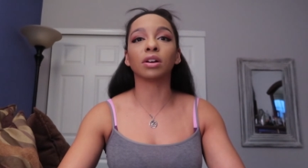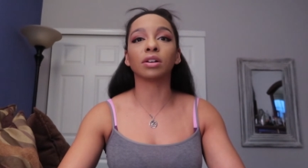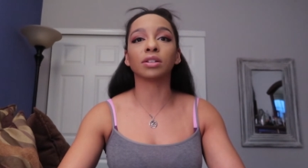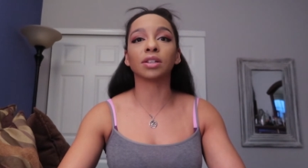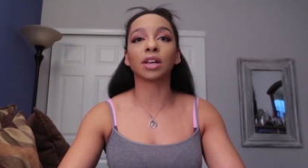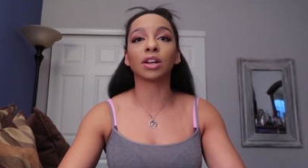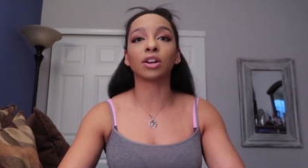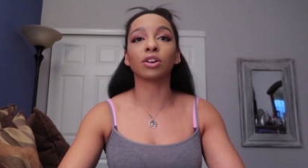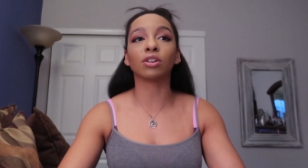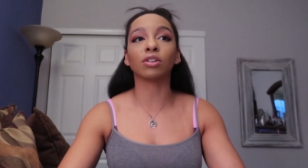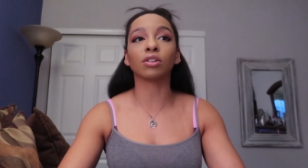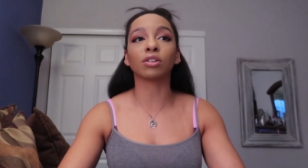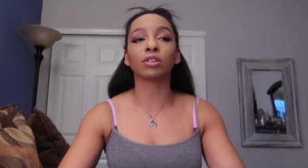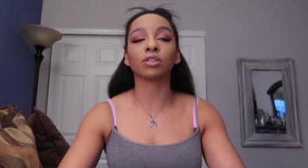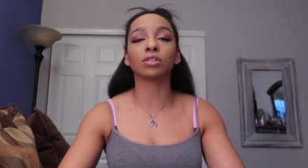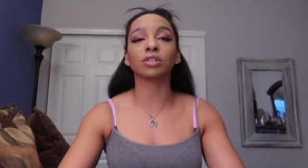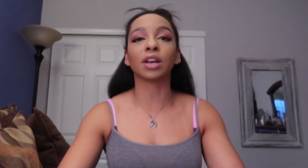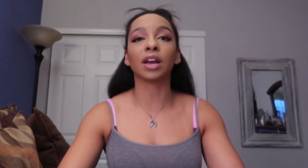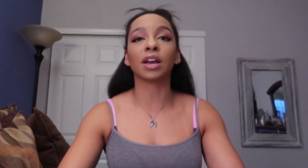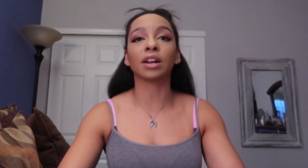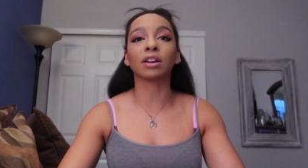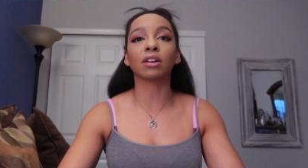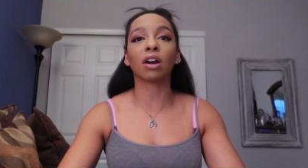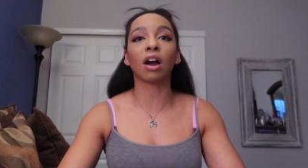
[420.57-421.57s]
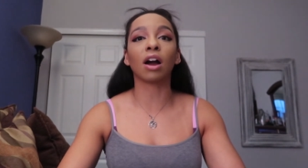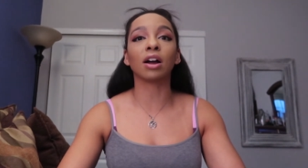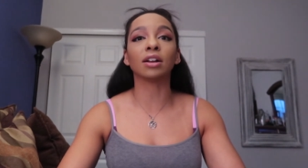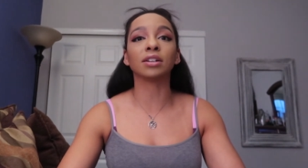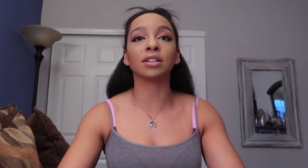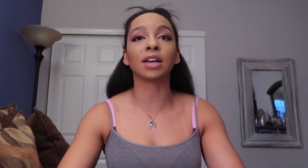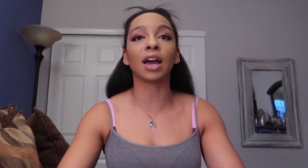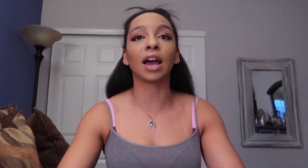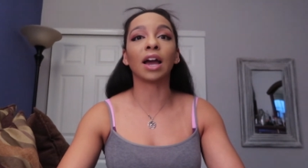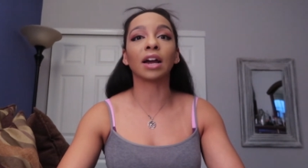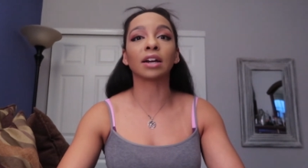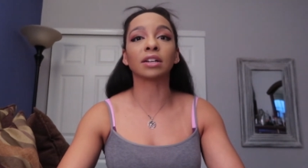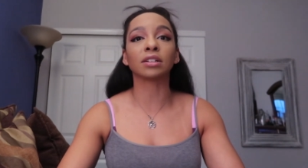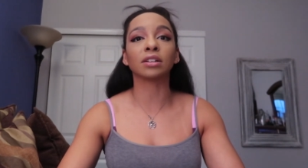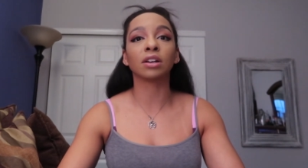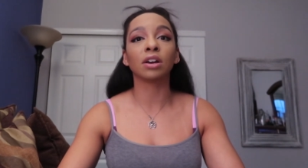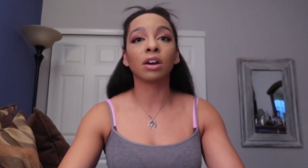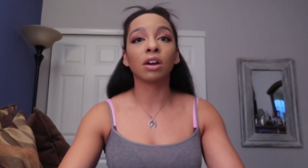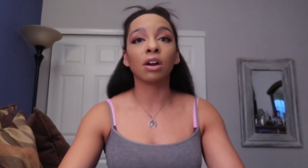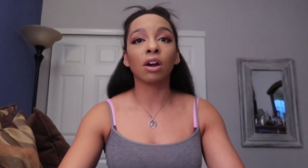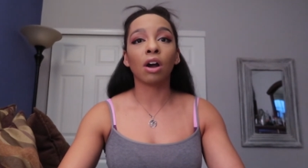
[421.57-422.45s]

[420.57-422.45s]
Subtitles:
senators and contact